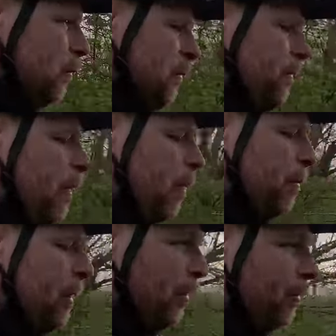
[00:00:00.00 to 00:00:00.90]
with all
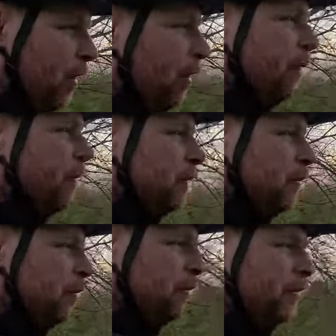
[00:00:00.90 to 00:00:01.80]
power off
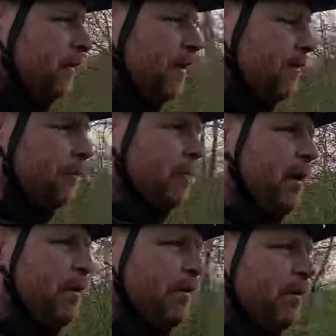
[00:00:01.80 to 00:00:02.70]
just to save some
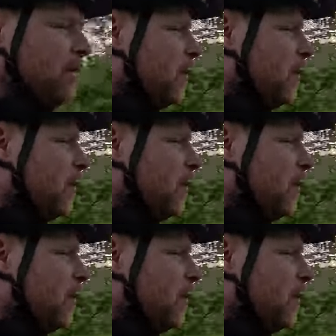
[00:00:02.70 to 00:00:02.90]
power for the